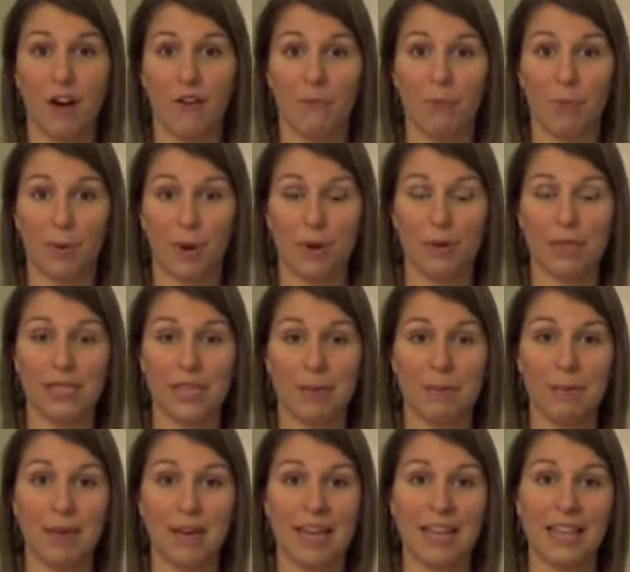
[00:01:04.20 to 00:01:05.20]
of
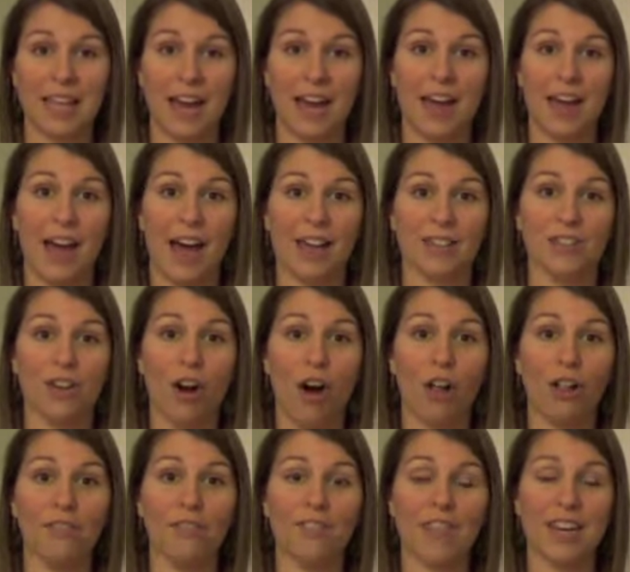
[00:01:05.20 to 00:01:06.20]
protein, meaning that it has
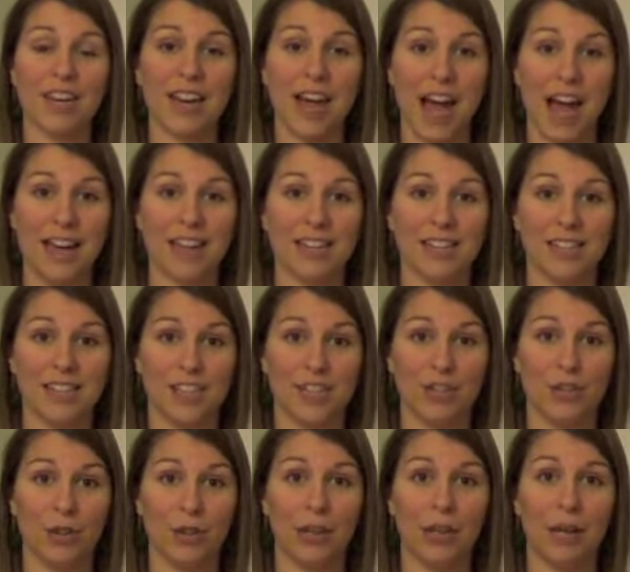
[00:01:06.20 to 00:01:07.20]
all of the 9
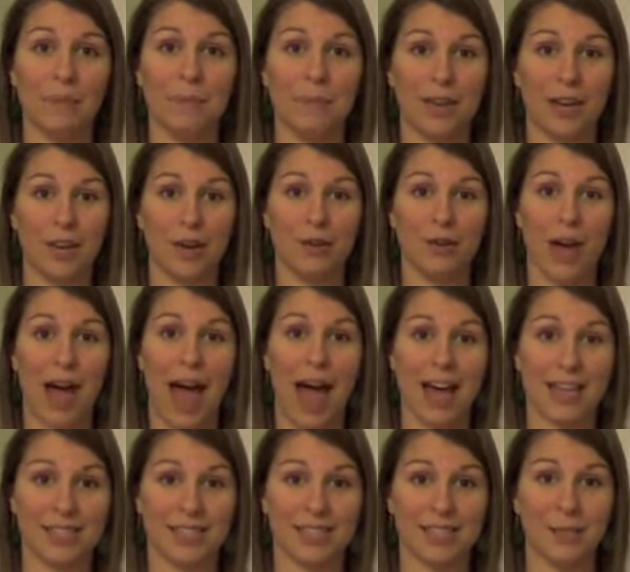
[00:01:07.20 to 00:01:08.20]
essential amino
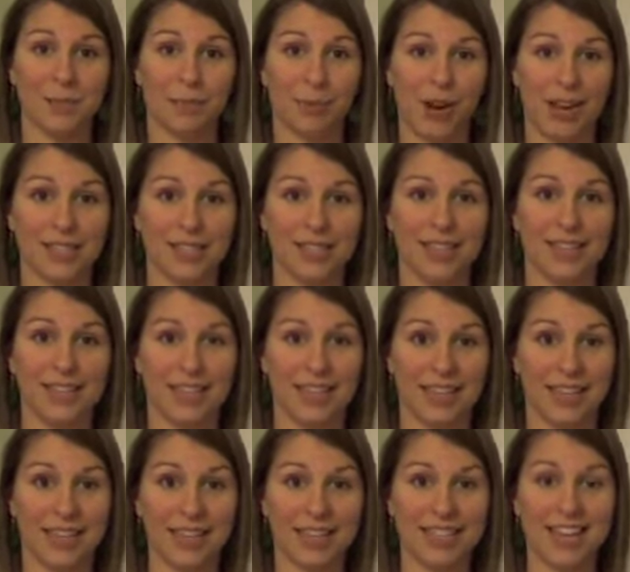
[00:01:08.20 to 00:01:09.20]
acids present
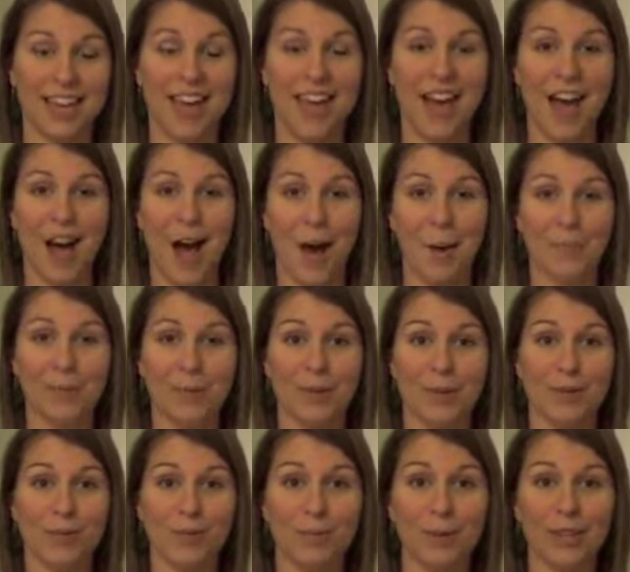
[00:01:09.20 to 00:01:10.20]
in it. So
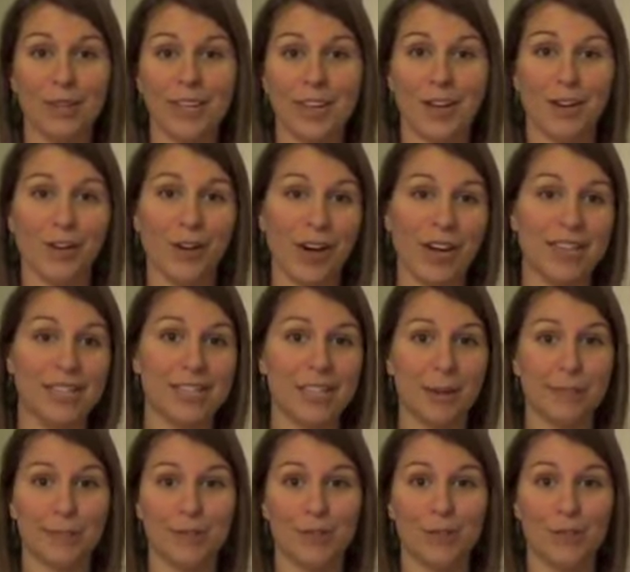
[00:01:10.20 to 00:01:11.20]
it's really a great
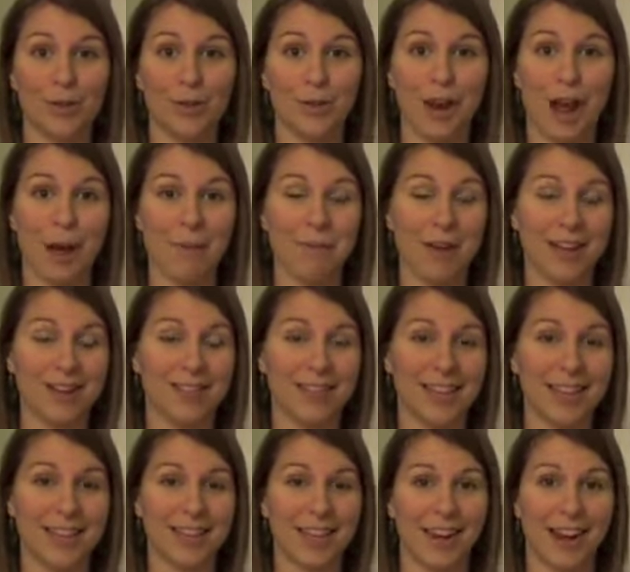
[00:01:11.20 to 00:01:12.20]
substitute. I'm not
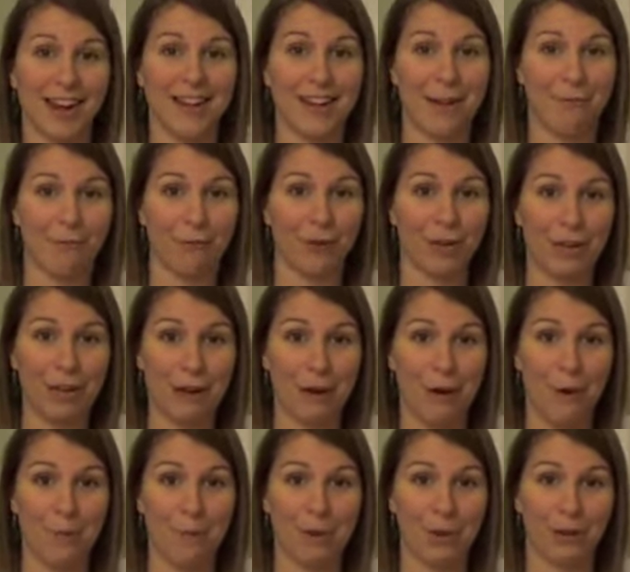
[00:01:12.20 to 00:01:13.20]
saying that I never eat
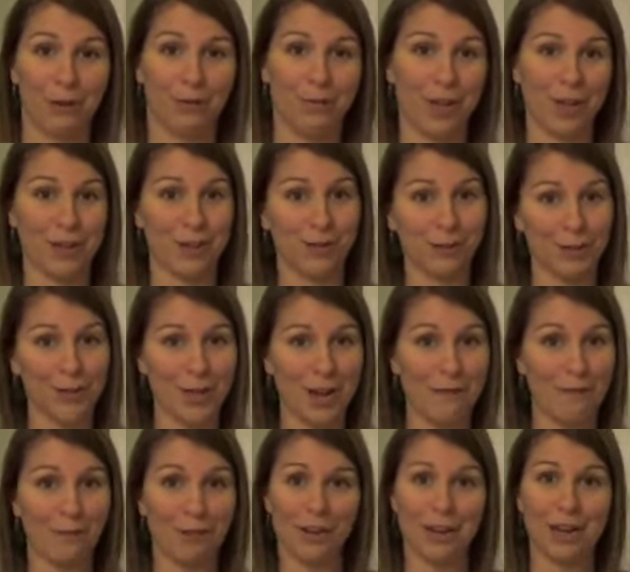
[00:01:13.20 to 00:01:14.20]
oatmeal or that you should
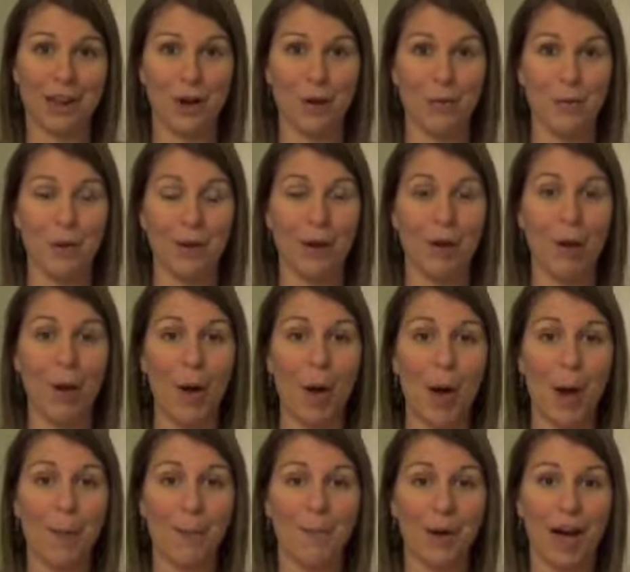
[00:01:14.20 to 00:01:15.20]
never eat oatmeal,
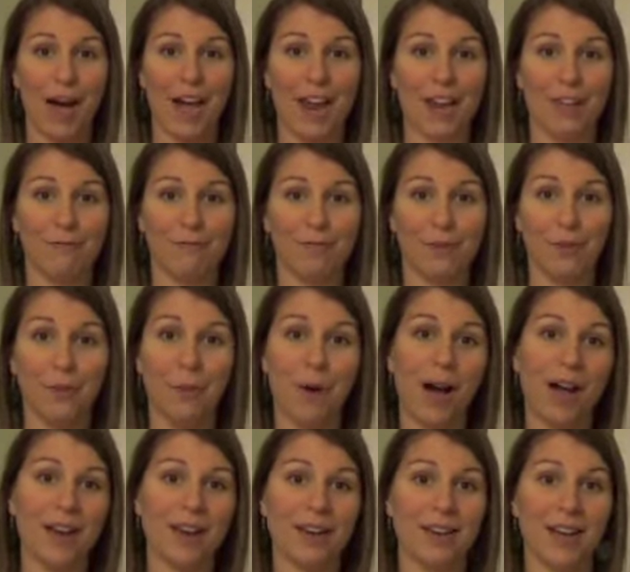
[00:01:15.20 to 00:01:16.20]
but if you
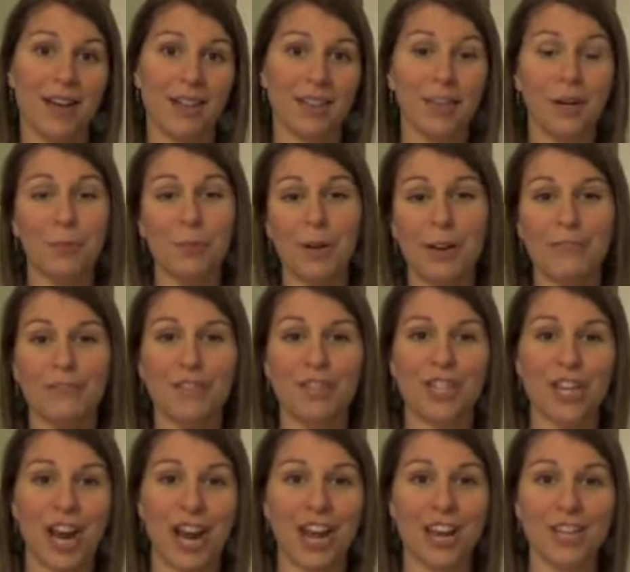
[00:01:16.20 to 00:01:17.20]
want a little bit of a
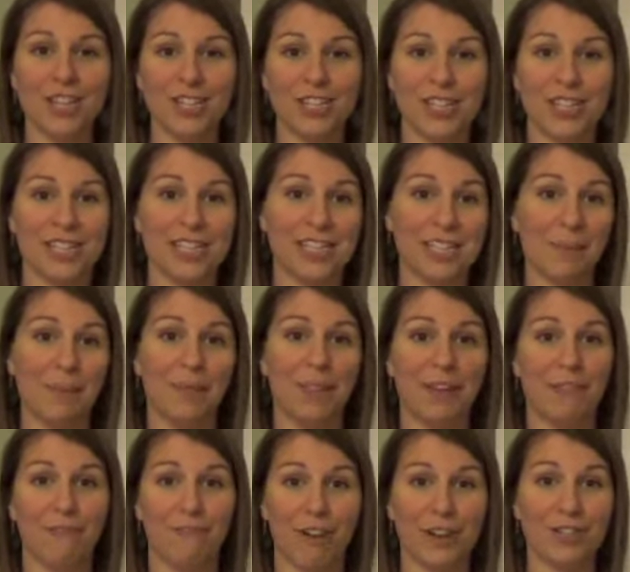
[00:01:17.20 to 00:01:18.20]
change, this is
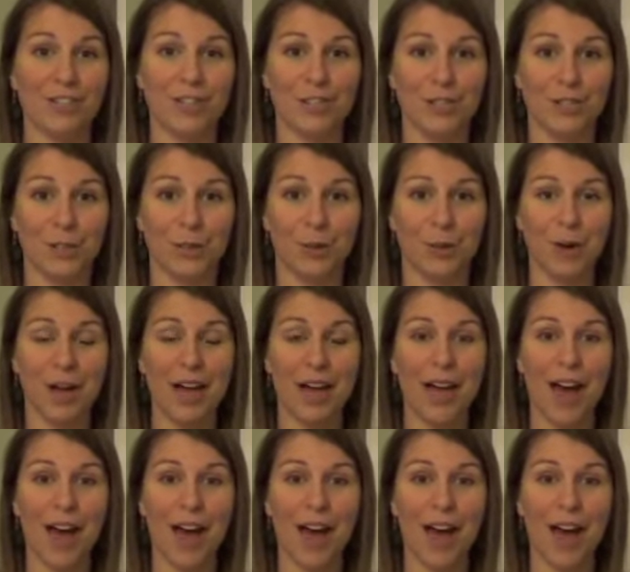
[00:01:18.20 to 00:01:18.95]
something fun to do.